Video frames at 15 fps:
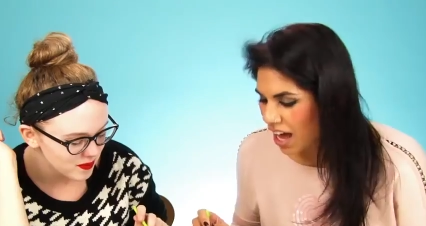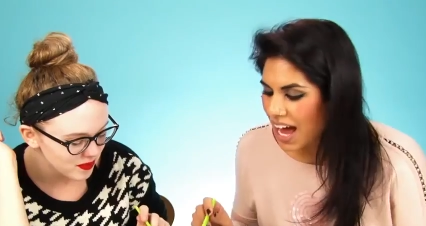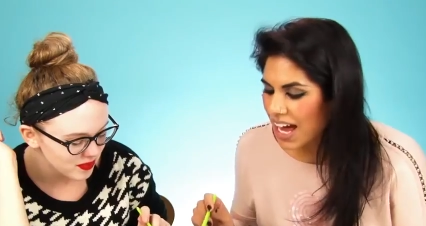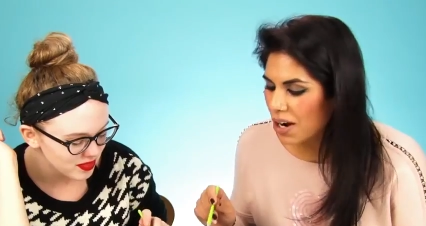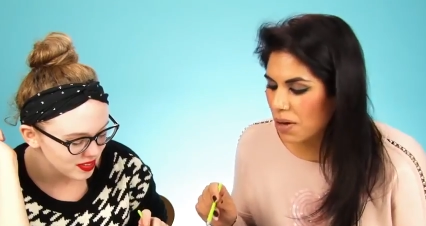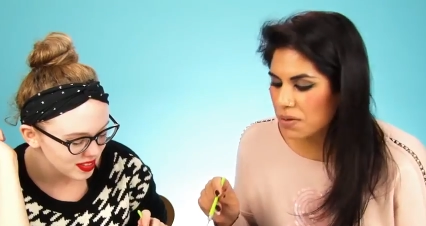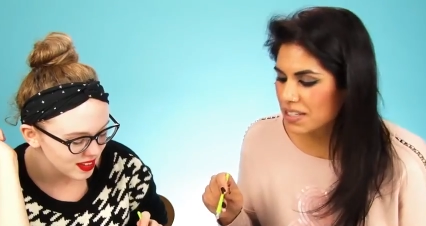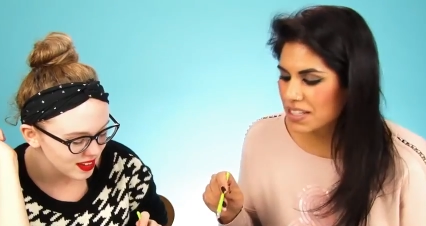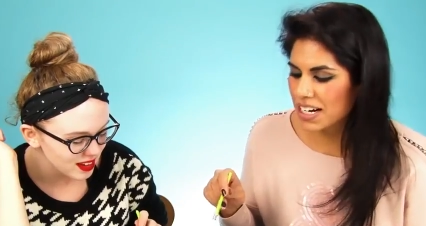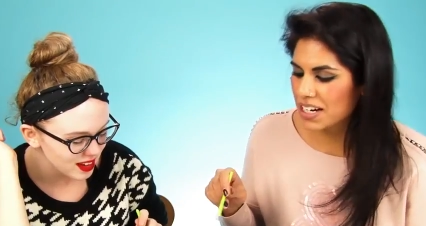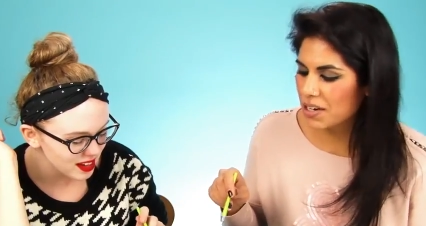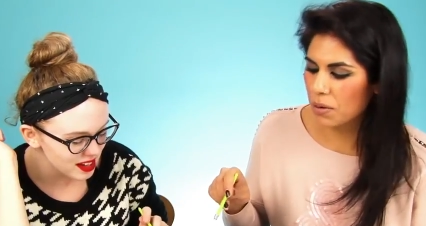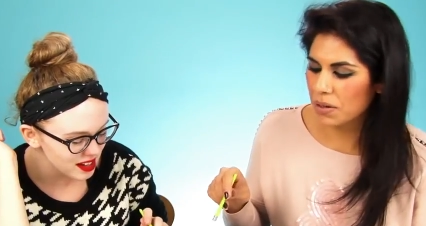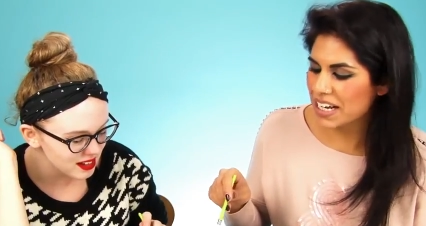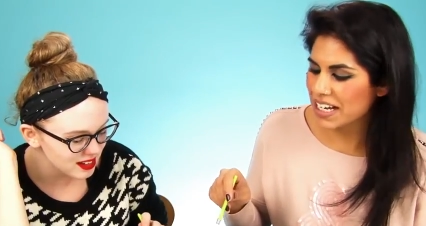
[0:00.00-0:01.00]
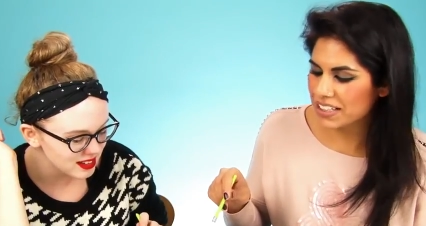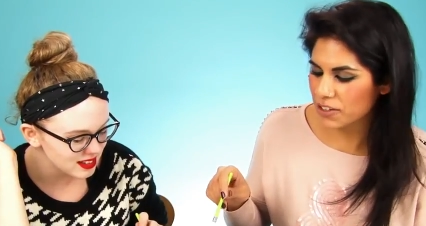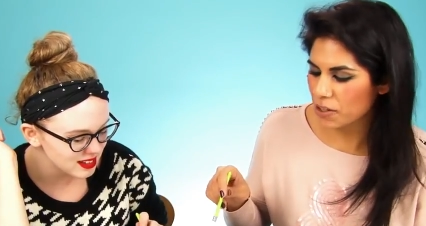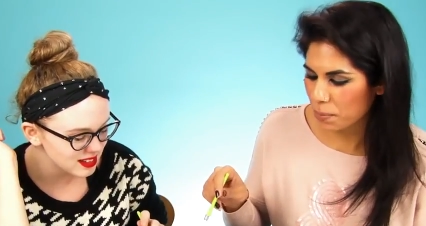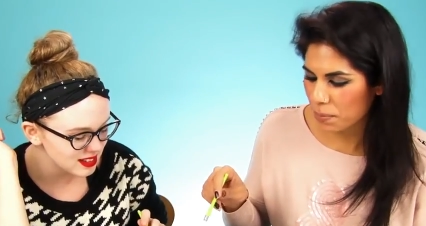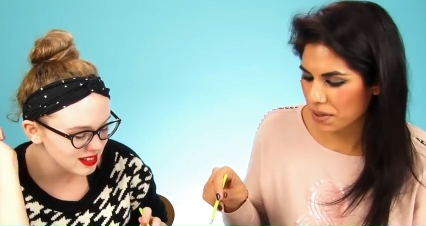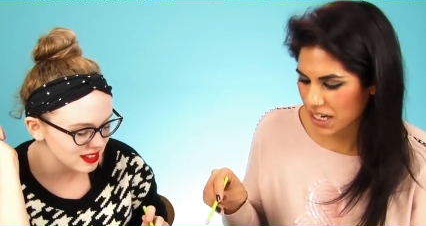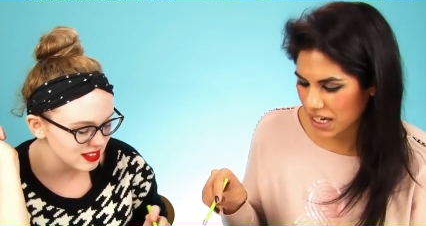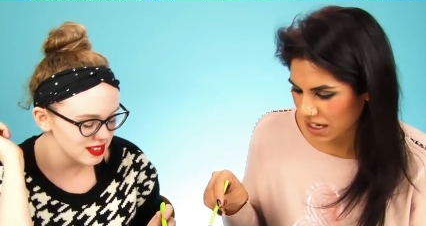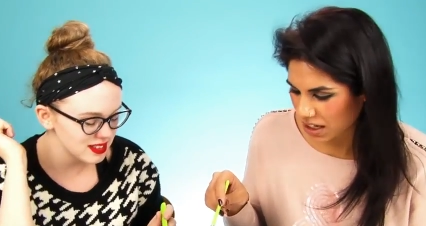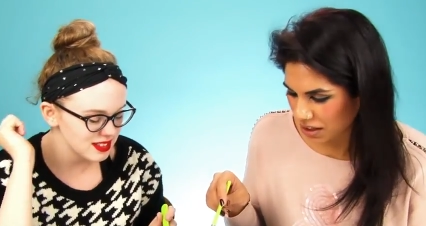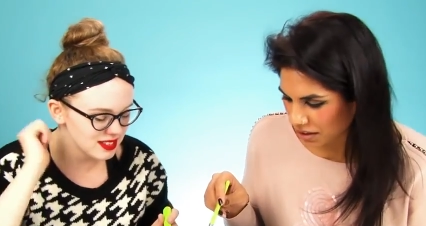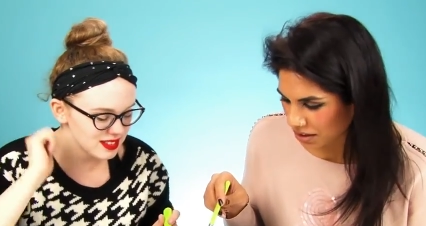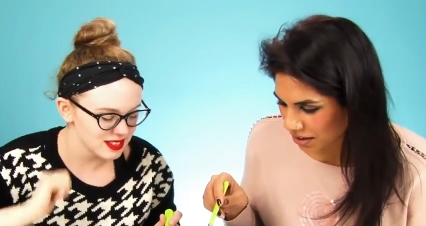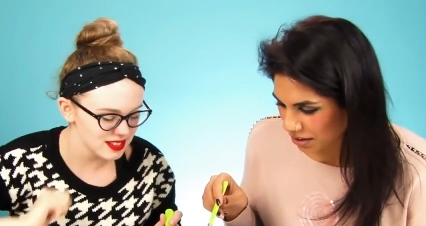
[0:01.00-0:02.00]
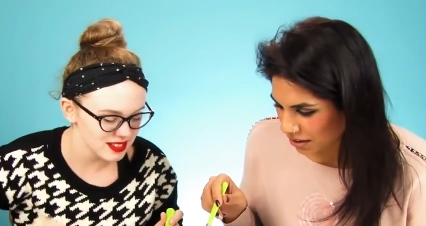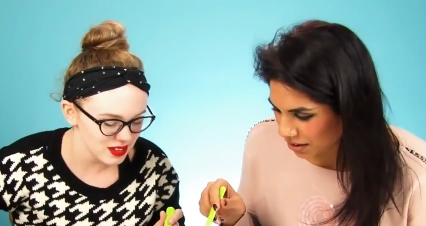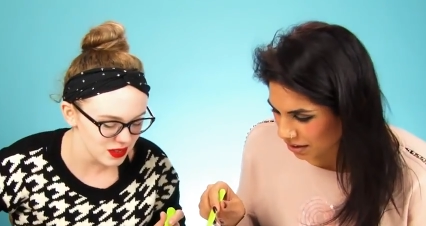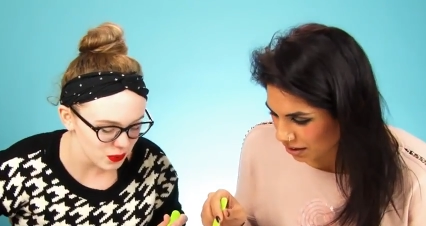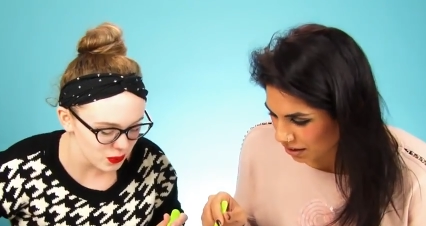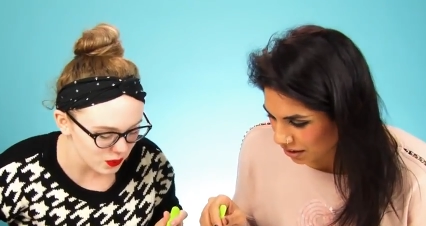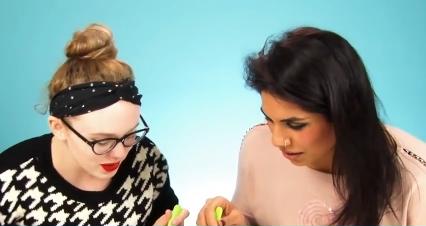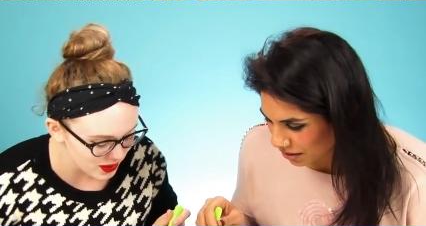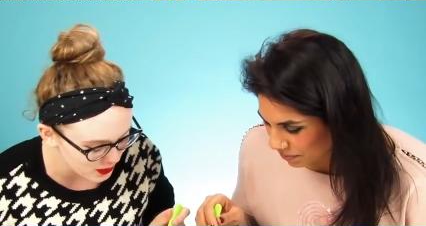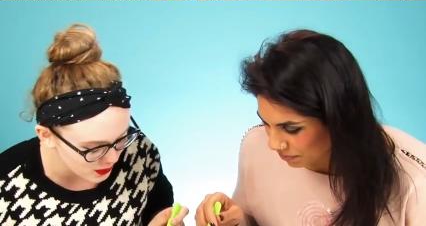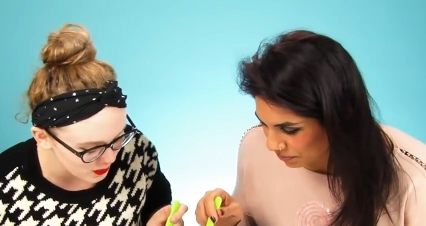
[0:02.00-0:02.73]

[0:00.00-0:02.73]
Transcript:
Speaker 1: I don't see no leeks up in here. What?